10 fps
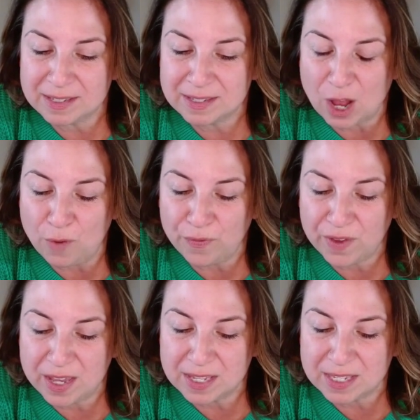
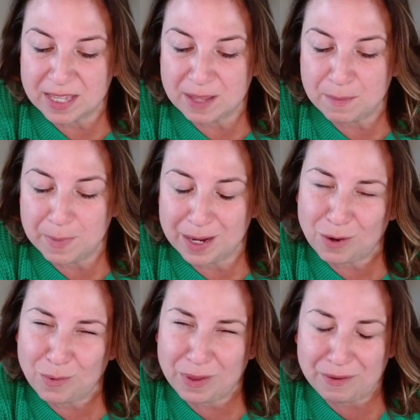selfies in the
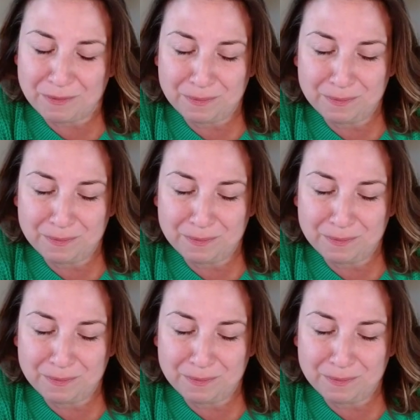mirror with a